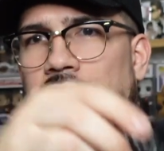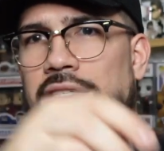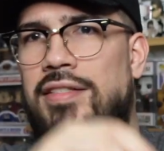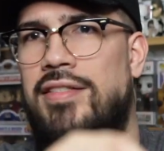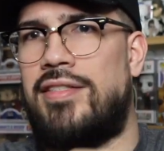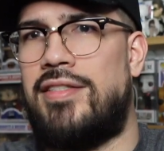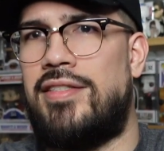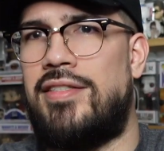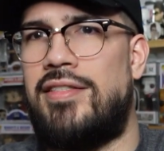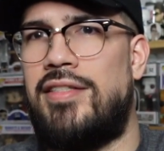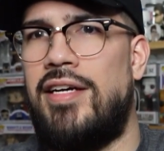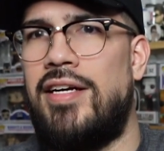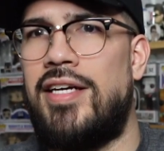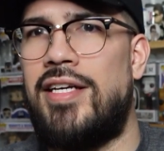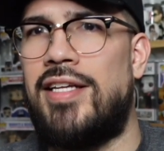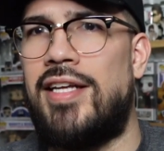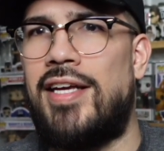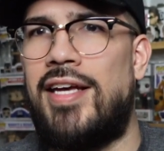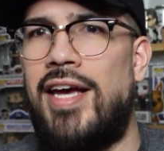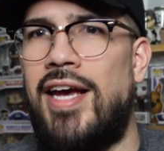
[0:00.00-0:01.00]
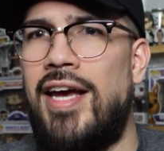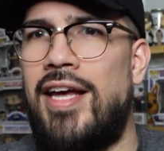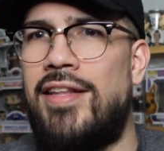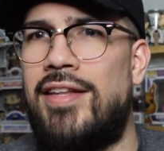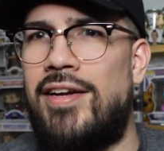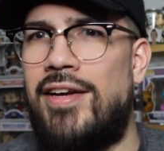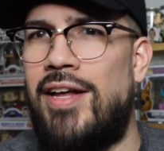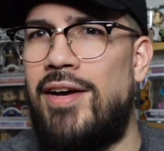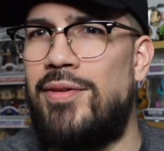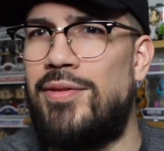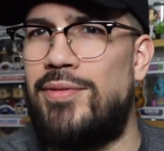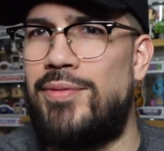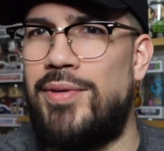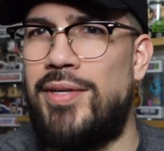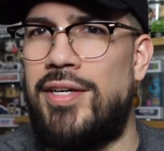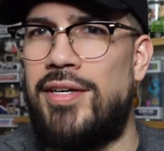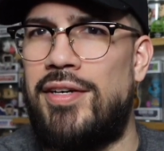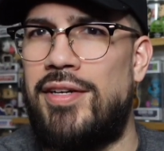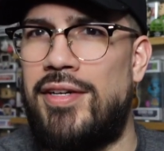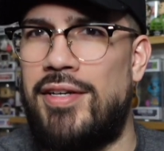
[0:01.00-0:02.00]
stuck in the can there. That was
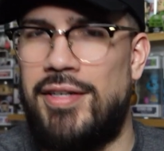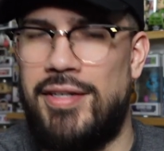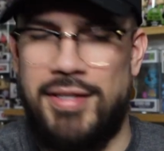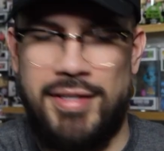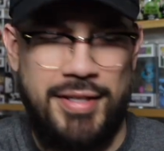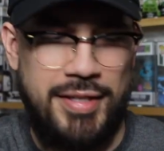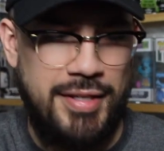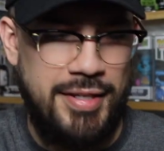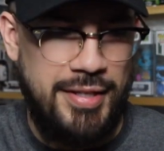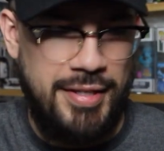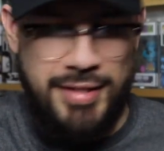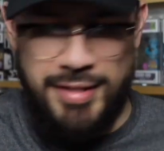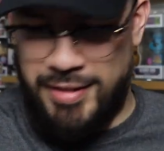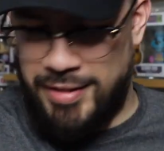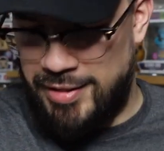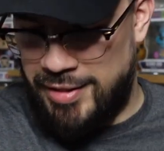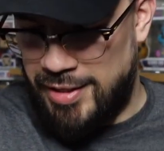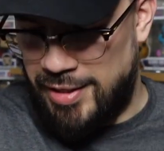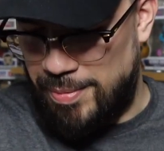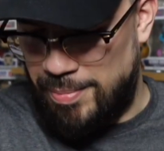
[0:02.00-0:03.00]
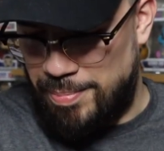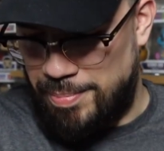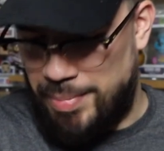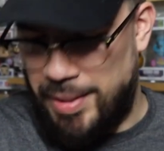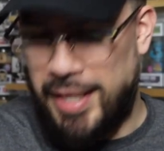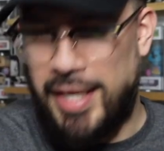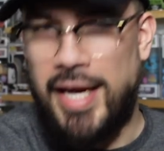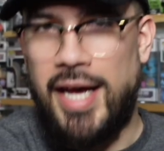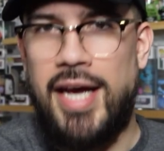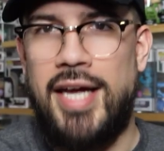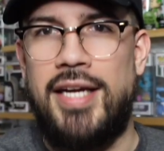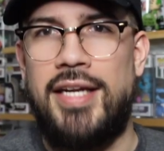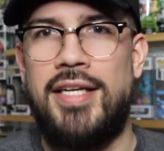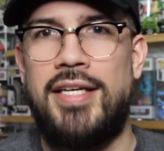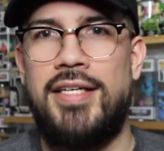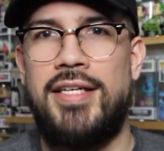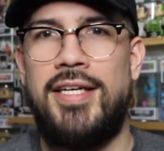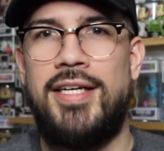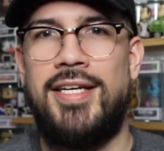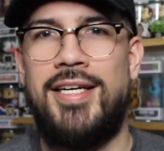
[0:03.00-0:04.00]
weird. He's got a big head.
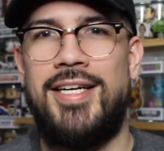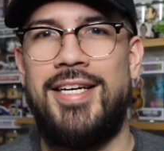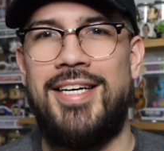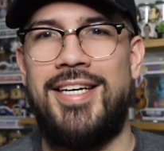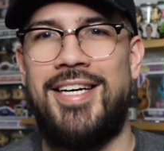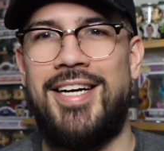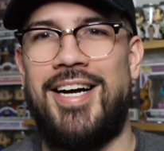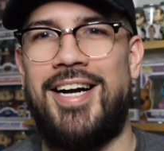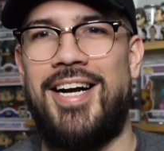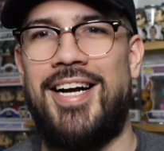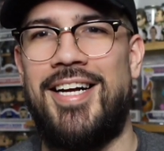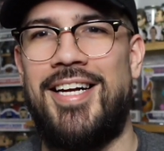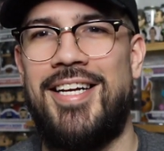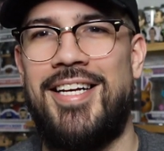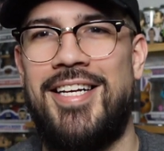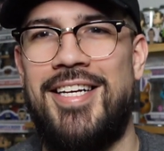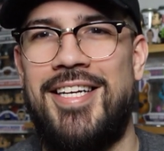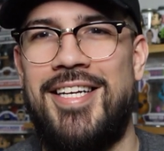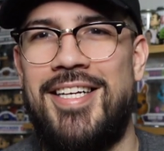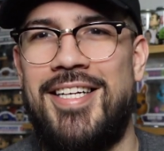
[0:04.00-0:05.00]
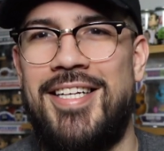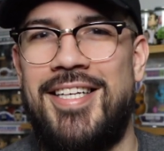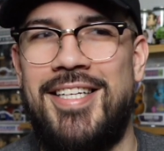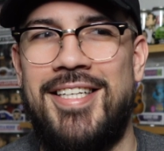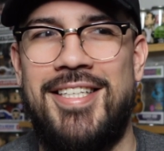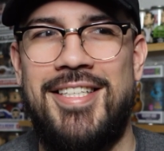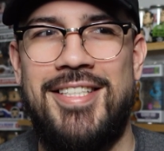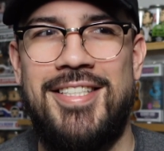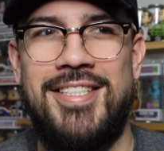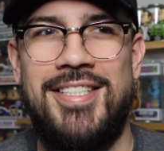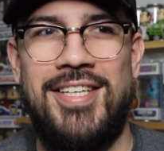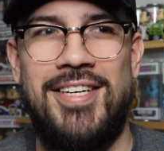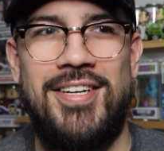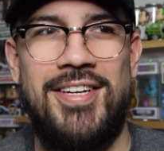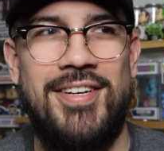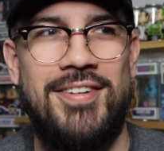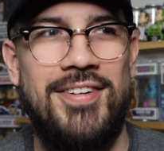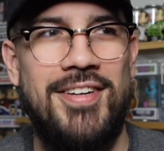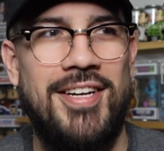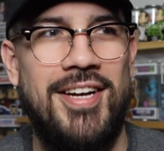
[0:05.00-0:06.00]
All right, so
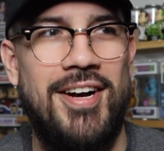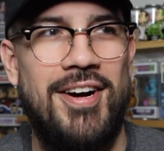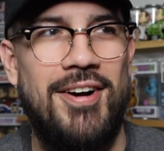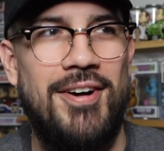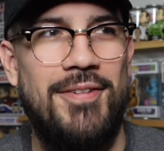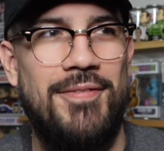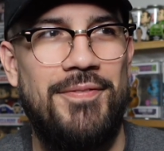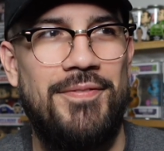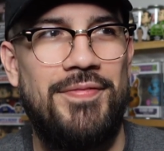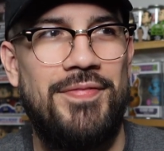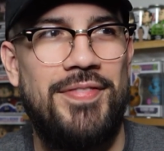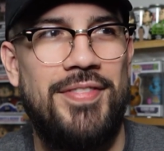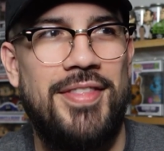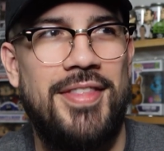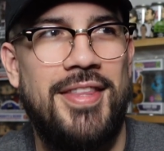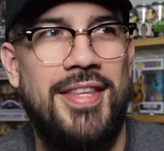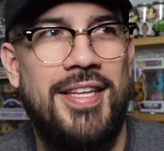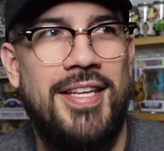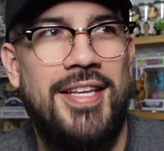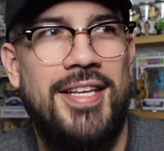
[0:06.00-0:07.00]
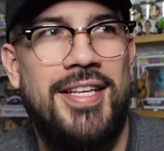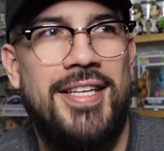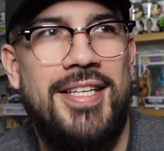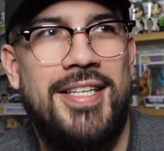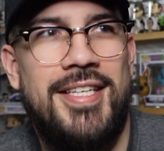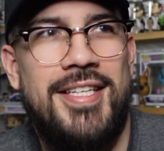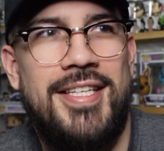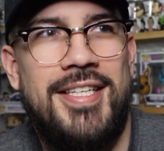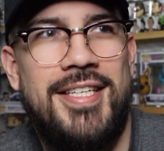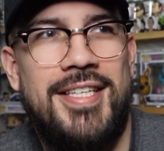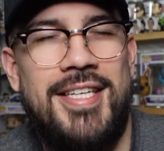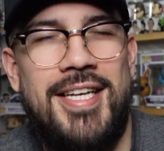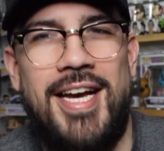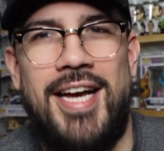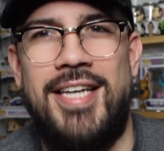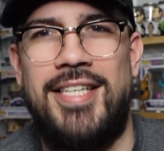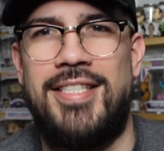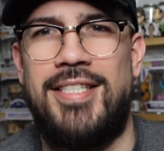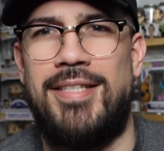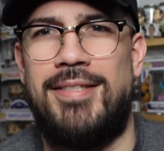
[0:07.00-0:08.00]
here we go.
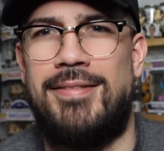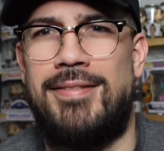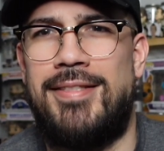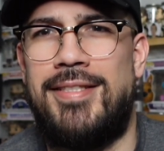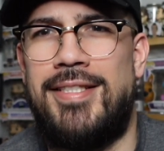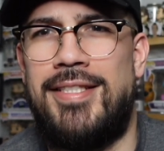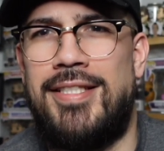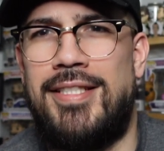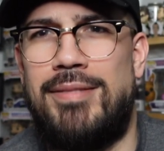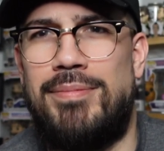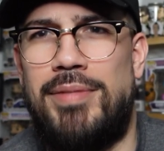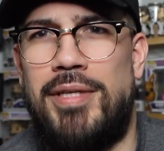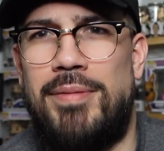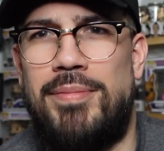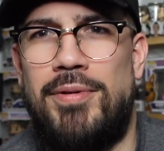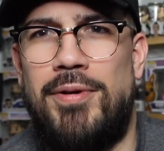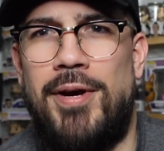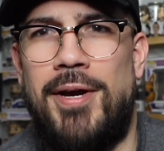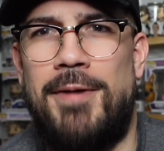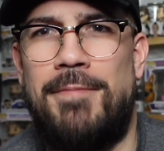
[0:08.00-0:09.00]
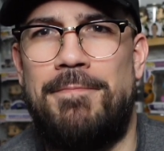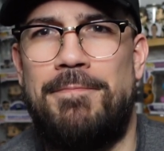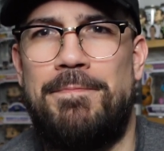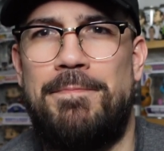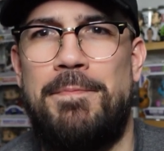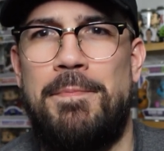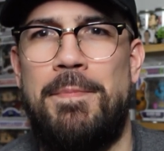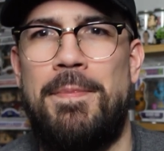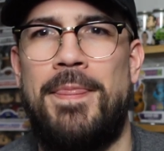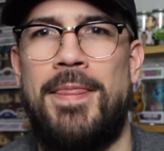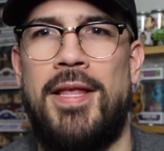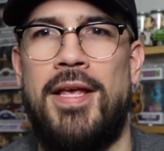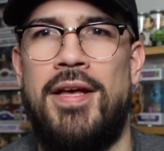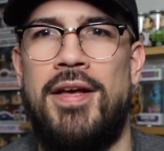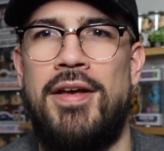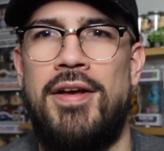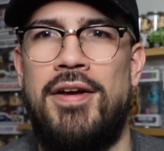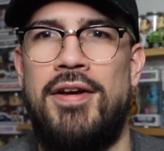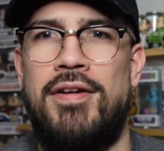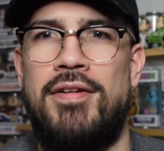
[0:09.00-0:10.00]
Yeah, he's a big boy.
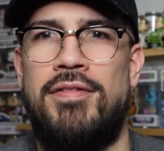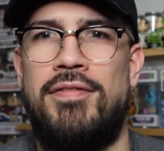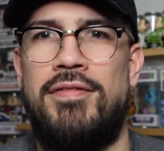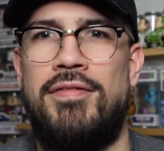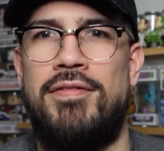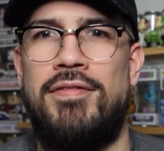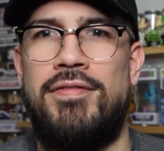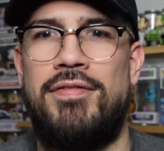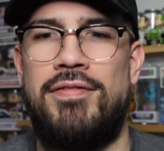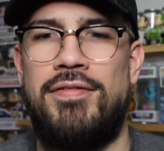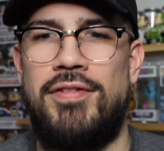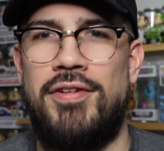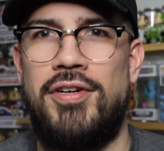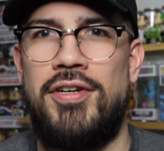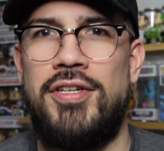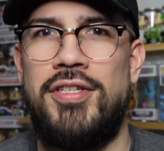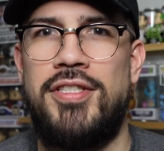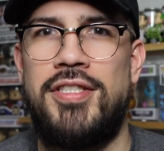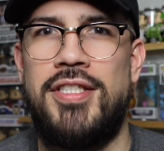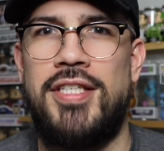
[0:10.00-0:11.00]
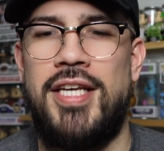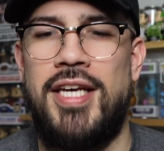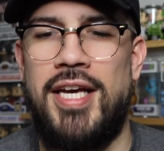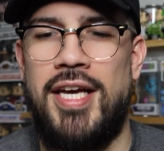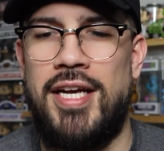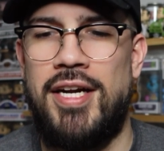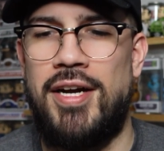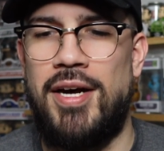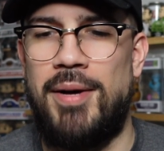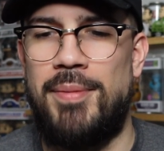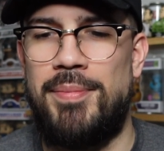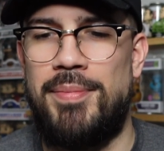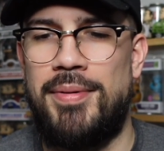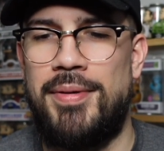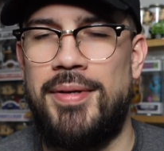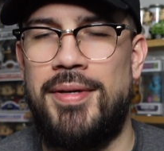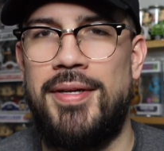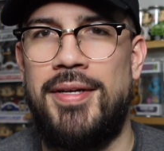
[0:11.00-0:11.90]
First can up.